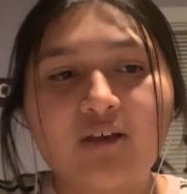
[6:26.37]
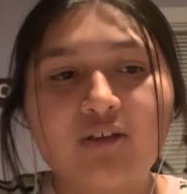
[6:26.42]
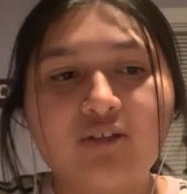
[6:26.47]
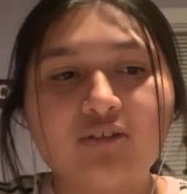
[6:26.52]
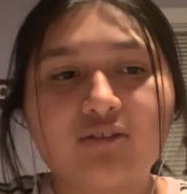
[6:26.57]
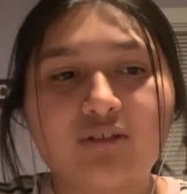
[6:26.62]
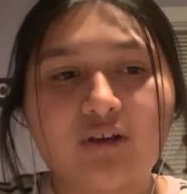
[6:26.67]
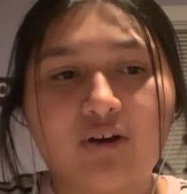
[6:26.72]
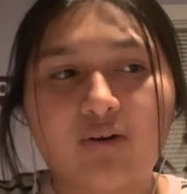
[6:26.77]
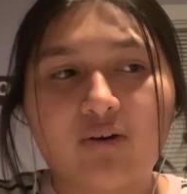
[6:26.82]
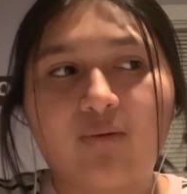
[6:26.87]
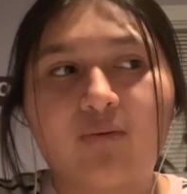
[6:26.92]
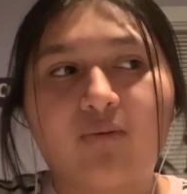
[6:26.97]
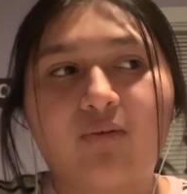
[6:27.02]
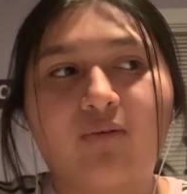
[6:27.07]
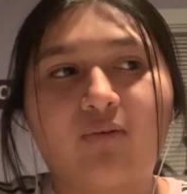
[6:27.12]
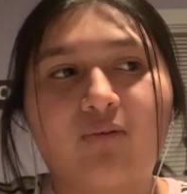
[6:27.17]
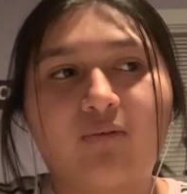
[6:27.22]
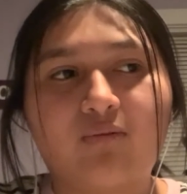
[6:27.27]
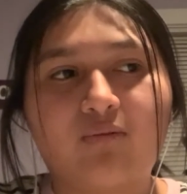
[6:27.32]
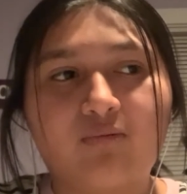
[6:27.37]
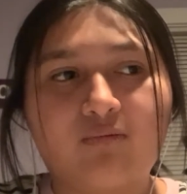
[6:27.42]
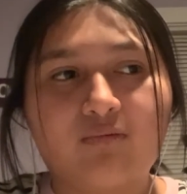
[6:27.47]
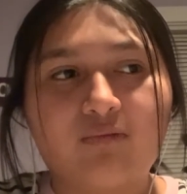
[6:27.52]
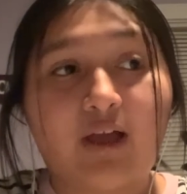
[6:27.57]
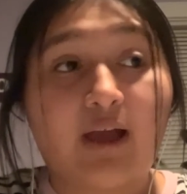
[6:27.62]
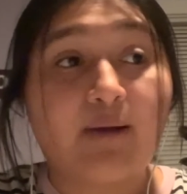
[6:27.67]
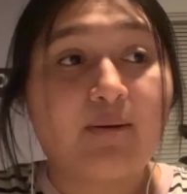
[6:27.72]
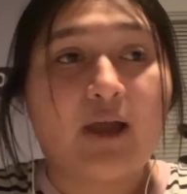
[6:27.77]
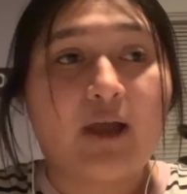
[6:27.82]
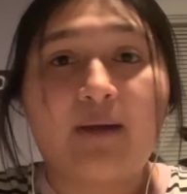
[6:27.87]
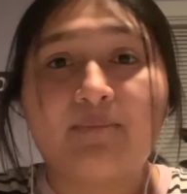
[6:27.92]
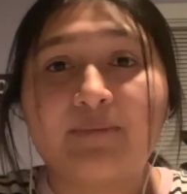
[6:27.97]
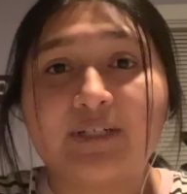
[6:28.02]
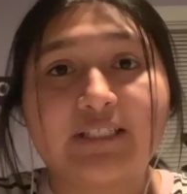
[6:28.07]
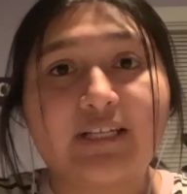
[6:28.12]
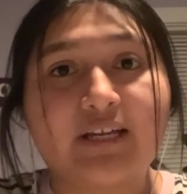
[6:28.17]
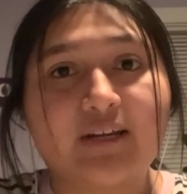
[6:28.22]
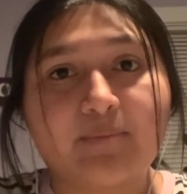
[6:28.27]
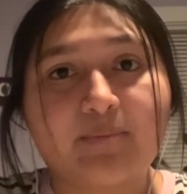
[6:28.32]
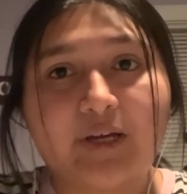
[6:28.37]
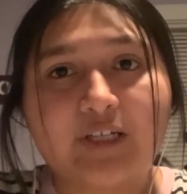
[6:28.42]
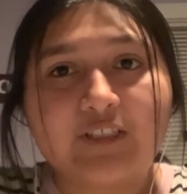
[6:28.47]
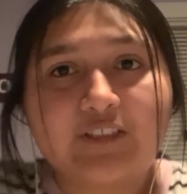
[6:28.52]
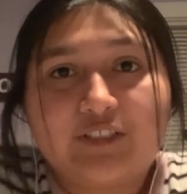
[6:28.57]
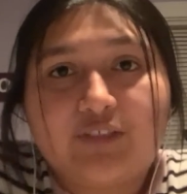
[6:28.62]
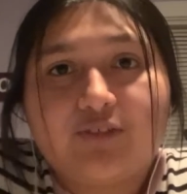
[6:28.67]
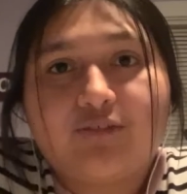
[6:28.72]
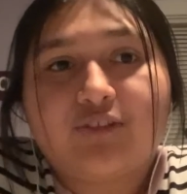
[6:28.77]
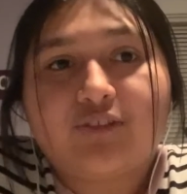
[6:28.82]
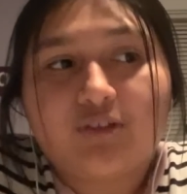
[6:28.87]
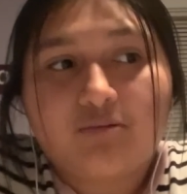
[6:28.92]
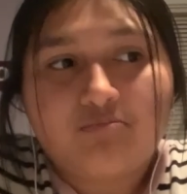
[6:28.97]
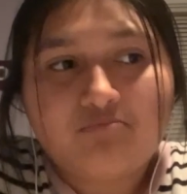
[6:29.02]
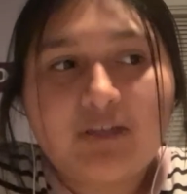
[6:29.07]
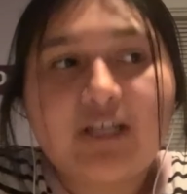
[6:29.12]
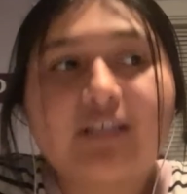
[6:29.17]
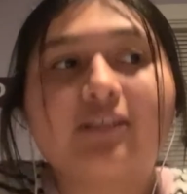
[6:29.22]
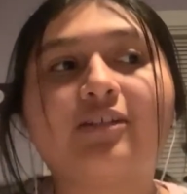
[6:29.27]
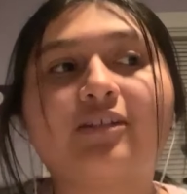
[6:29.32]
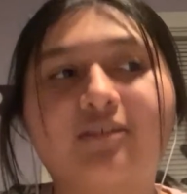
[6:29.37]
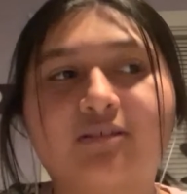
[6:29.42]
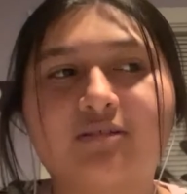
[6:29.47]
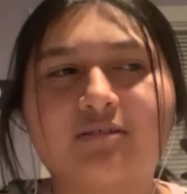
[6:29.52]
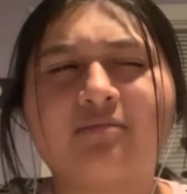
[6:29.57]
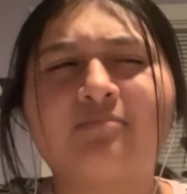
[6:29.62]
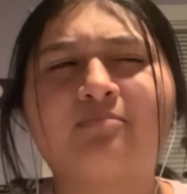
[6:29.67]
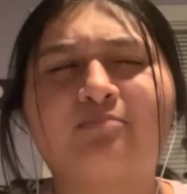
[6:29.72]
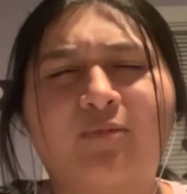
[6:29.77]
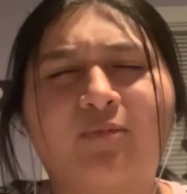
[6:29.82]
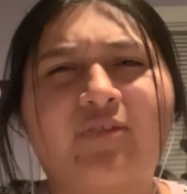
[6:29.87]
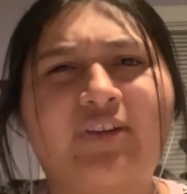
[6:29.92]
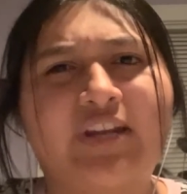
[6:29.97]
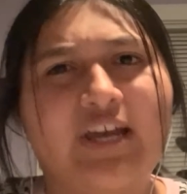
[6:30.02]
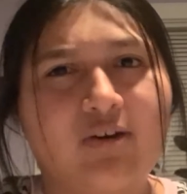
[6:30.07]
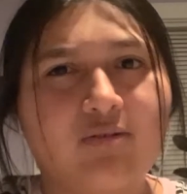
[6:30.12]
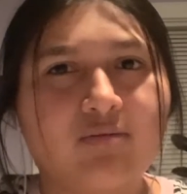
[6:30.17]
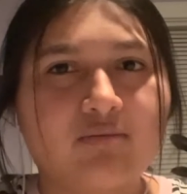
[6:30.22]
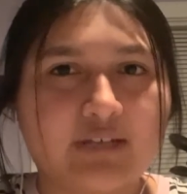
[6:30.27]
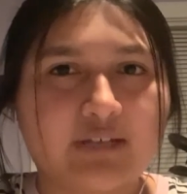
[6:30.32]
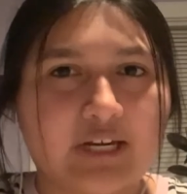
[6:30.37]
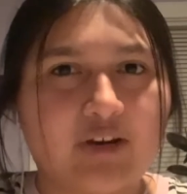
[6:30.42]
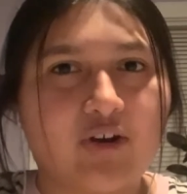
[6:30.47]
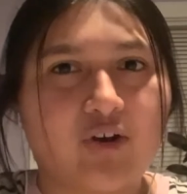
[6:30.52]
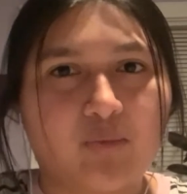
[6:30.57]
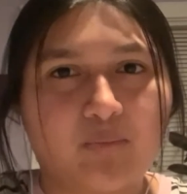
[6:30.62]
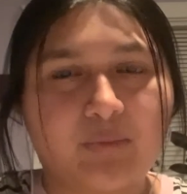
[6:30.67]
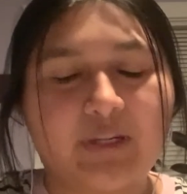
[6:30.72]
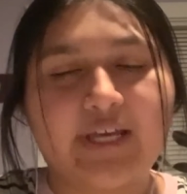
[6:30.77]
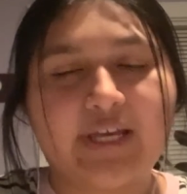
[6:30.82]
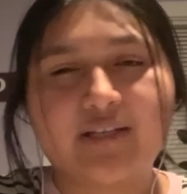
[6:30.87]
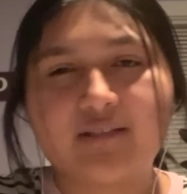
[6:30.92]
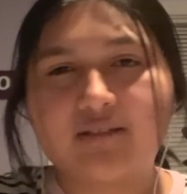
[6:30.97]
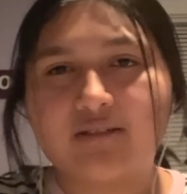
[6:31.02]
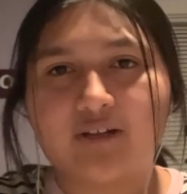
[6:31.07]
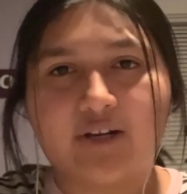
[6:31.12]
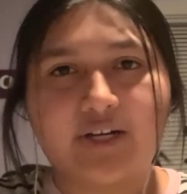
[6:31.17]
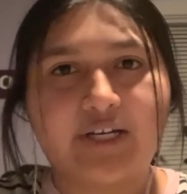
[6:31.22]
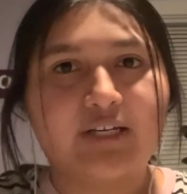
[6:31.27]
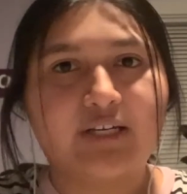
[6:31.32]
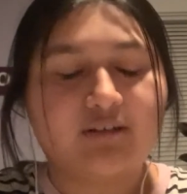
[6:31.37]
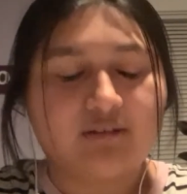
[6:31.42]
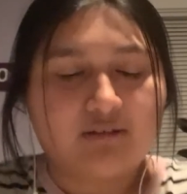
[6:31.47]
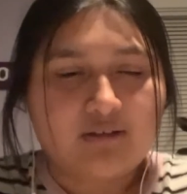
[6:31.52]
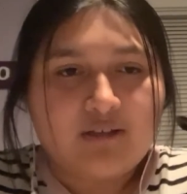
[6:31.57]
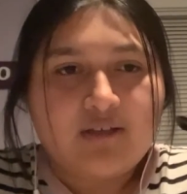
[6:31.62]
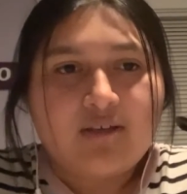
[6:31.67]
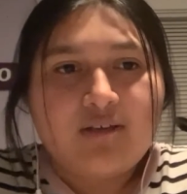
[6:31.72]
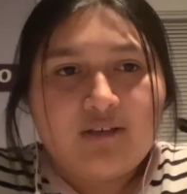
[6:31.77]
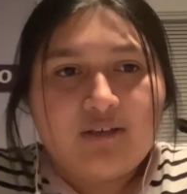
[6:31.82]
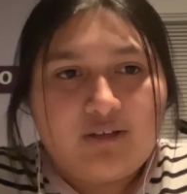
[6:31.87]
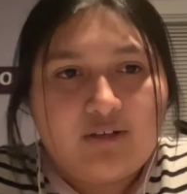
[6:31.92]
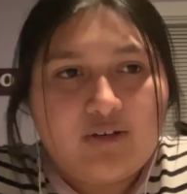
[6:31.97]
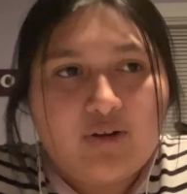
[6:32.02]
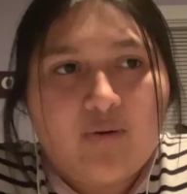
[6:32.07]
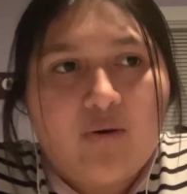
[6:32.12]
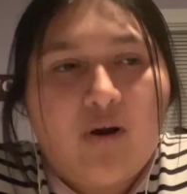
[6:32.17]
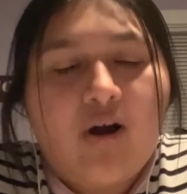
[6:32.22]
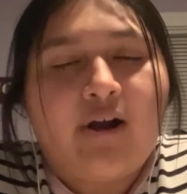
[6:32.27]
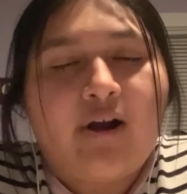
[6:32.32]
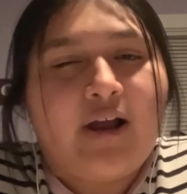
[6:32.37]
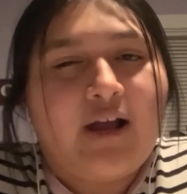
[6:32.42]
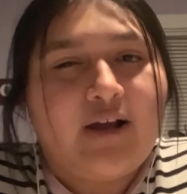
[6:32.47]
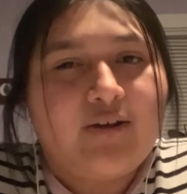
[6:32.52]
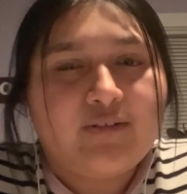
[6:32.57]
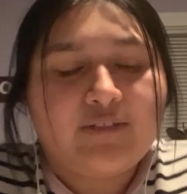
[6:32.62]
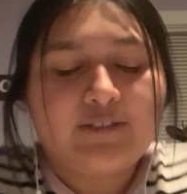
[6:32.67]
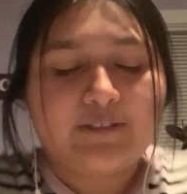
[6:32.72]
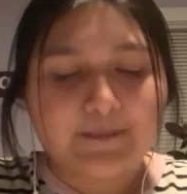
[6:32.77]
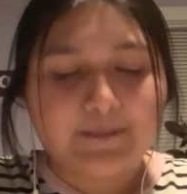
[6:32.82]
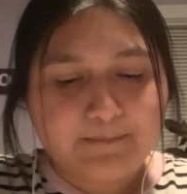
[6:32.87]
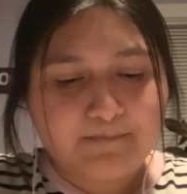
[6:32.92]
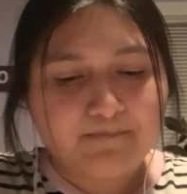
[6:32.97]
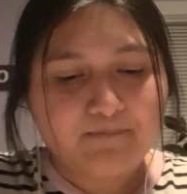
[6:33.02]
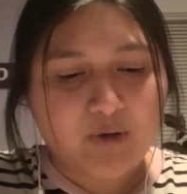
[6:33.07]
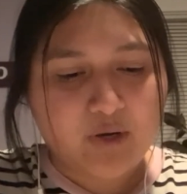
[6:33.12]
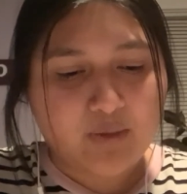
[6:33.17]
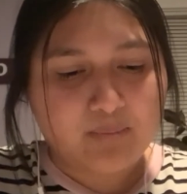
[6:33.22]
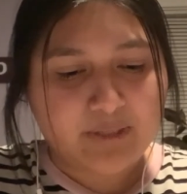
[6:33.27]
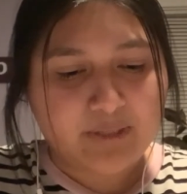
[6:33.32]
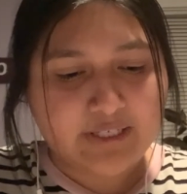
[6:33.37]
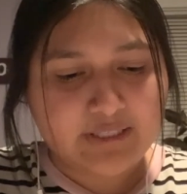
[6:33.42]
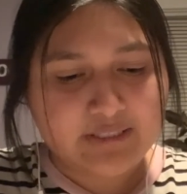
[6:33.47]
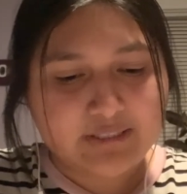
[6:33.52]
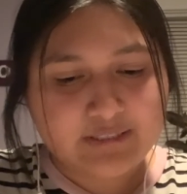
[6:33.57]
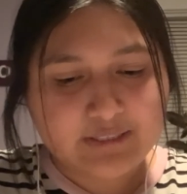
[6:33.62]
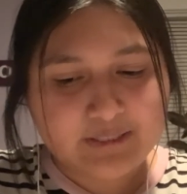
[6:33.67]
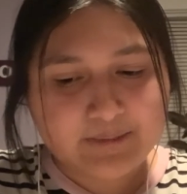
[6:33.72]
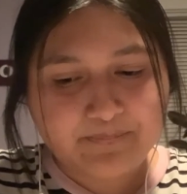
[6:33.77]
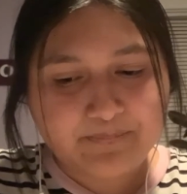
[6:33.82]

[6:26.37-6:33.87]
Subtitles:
So I'm excited about it too. So I think moving out, getting our own place, starting, our house, our place.